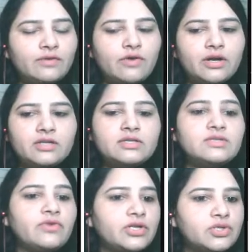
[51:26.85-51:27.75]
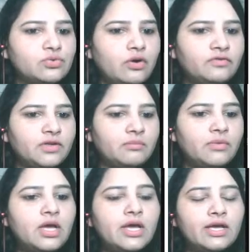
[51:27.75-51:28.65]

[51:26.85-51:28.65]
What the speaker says: advantages, write two of them.